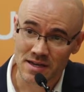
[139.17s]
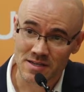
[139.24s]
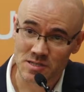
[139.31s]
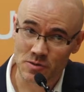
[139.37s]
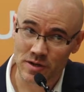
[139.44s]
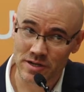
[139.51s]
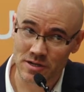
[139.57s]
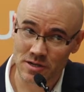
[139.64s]

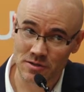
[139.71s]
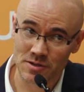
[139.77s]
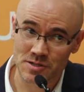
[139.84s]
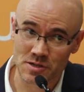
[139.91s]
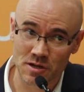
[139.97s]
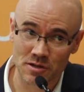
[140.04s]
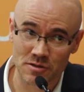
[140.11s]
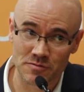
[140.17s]
So I
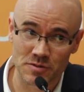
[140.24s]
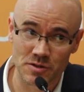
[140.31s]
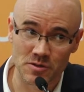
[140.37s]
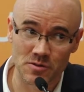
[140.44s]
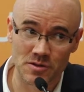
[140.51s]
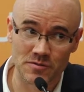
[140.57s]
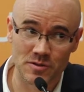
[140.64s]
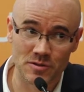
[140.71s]
encourage all of
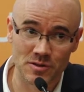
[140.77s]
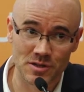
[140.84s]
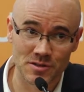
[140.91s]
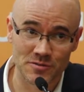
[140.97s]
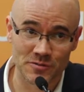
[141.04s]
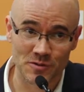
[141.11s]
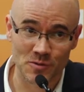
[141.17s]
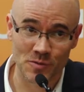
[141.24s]
you, if you're
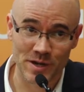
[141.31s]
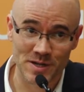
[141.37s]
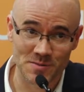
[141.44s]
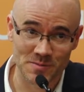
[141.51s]
looking for a way